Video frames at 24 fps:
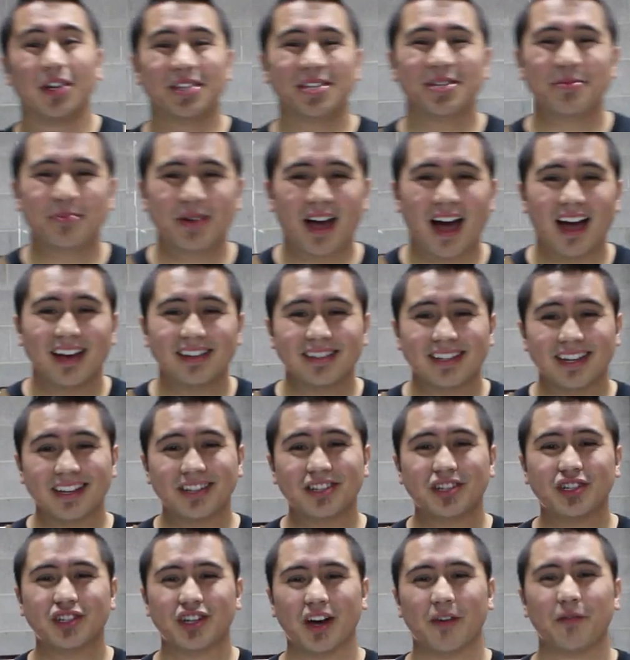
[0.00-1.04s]
What's up guys,
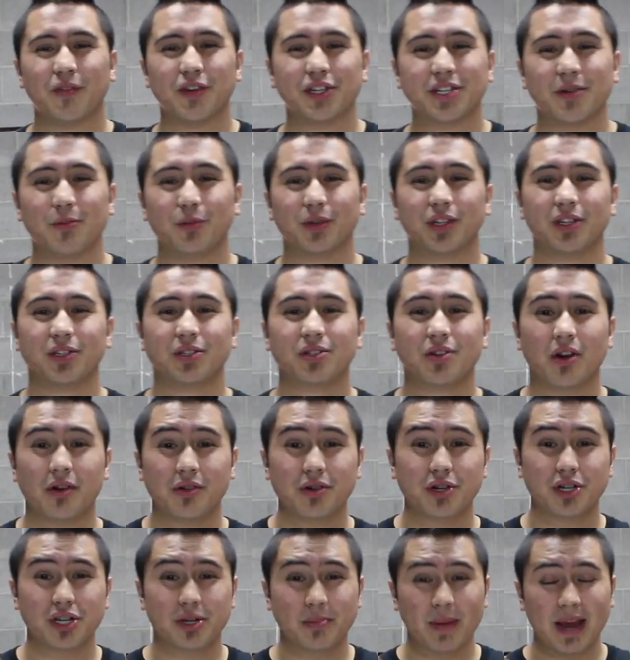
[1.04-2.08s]
it's Jefferson with the
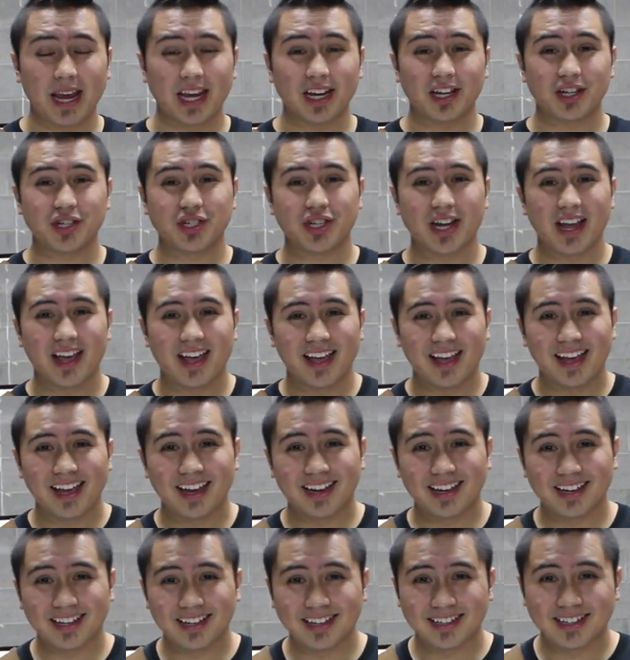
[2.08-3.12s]
Starters Page,
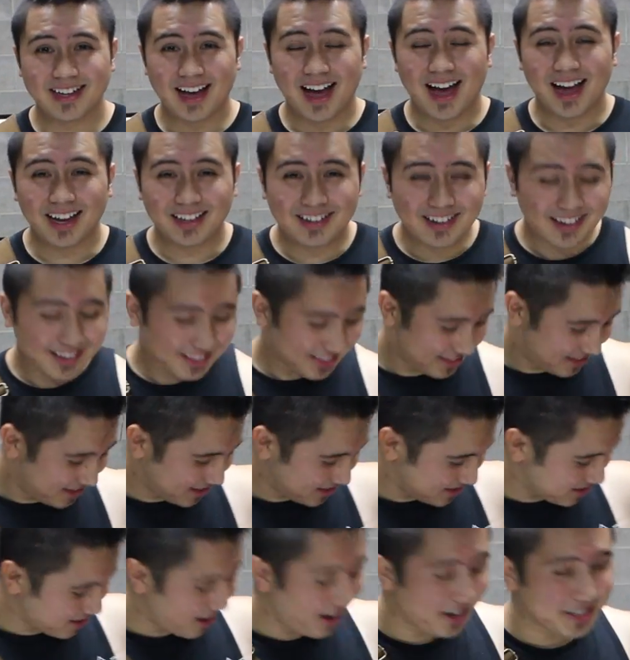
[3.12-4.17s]
and I got
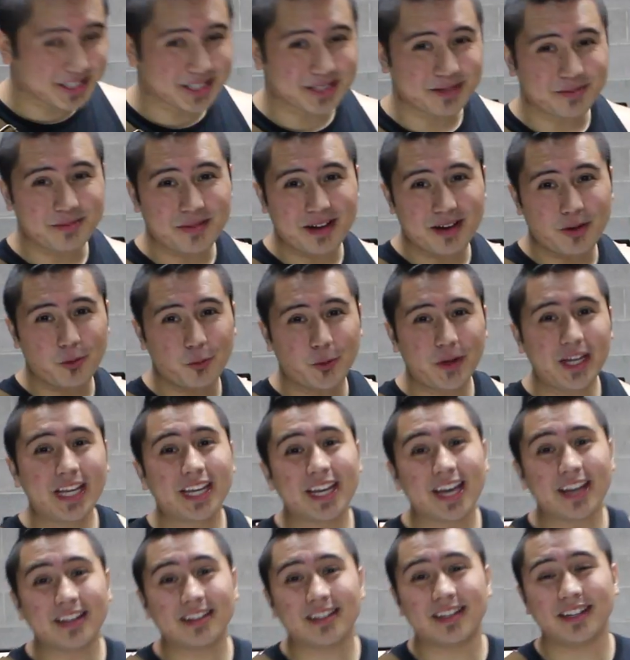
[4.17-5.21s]
this awesome
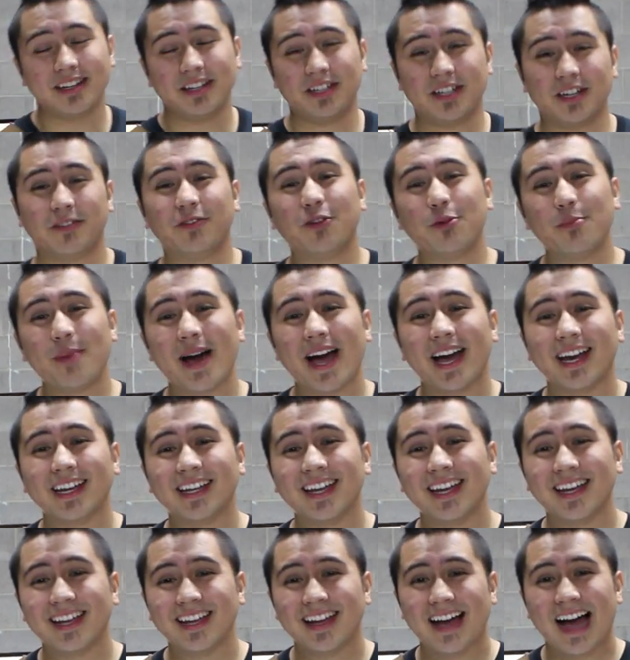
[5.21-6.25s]
weekend duffel
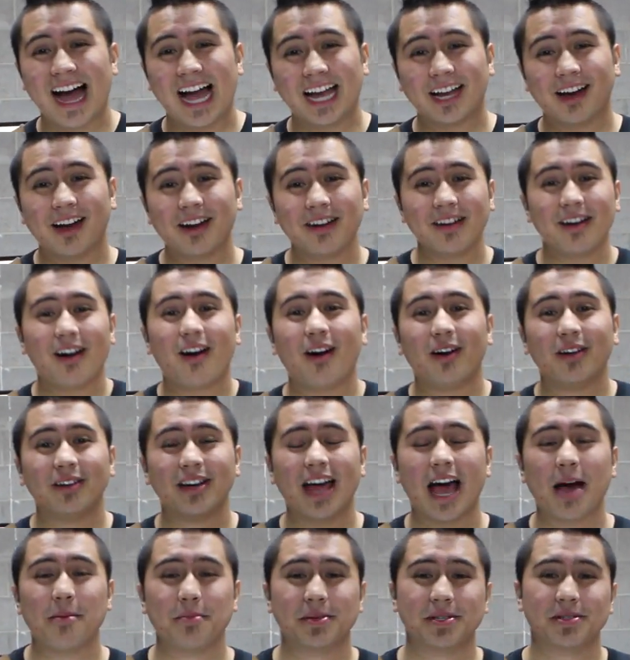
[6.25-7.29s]
bag. I got it
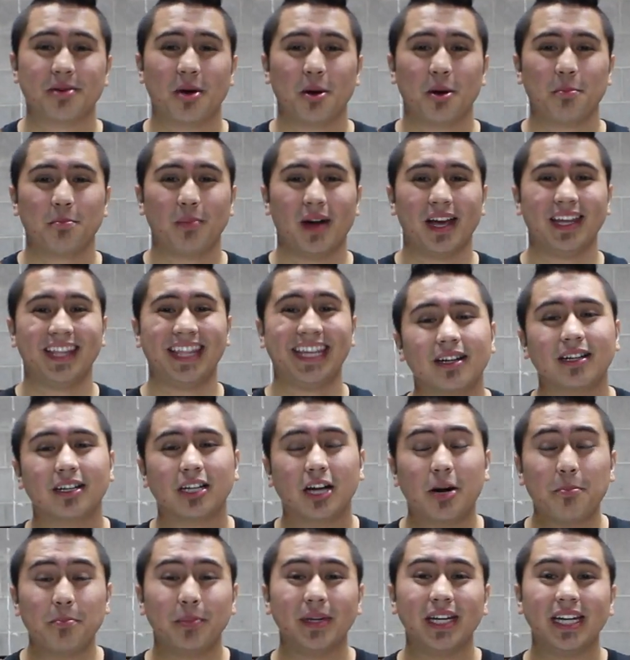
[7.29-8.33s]
on Amazon by the
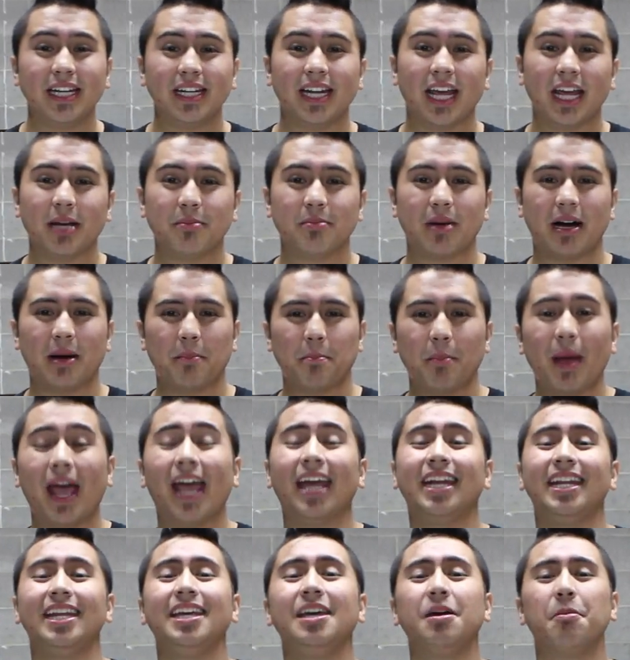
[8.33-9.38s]
company name
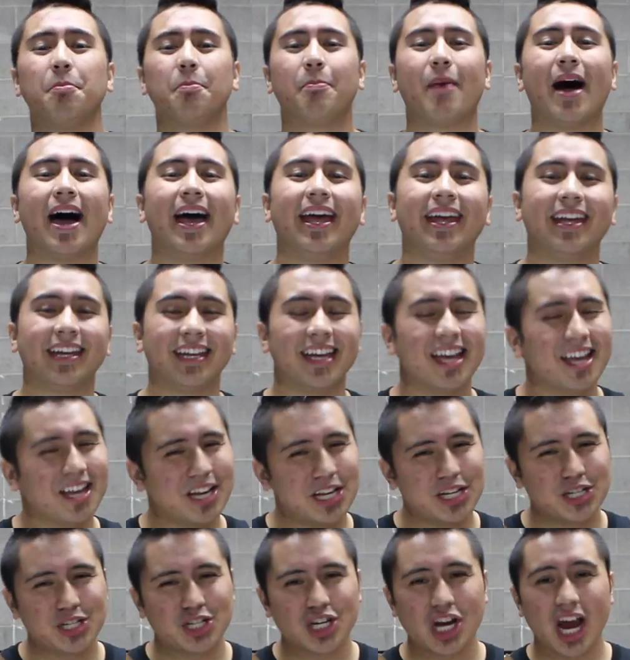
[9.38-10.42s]
Penny Buying.
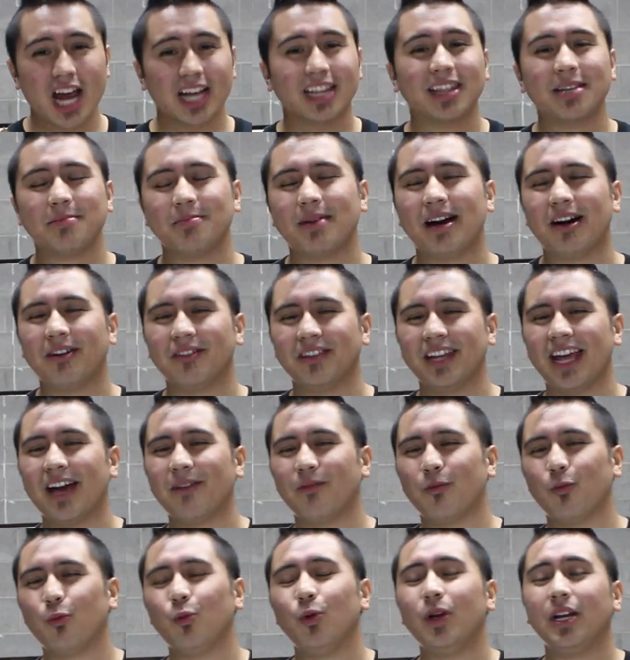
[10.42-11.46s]
Check them out, they
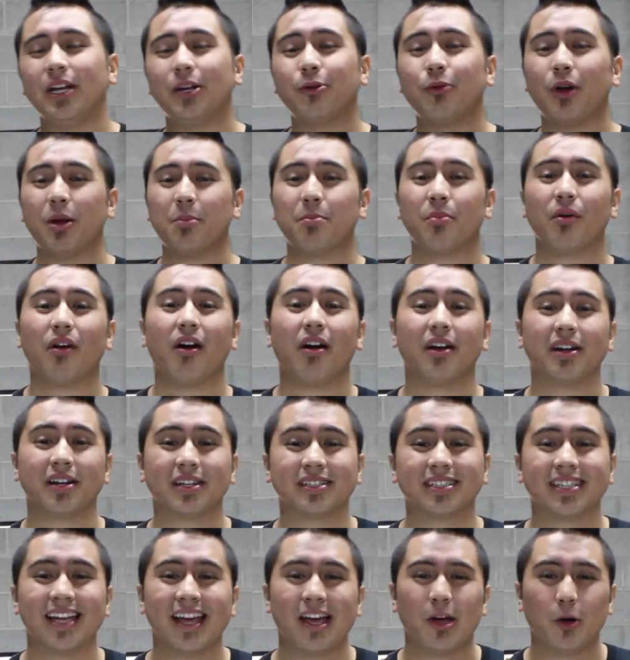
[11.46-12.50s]
have really great
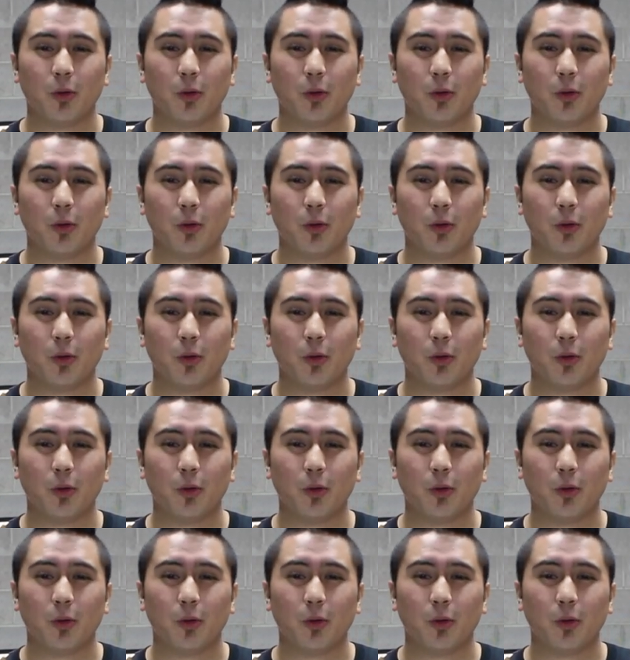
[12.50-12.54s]
products.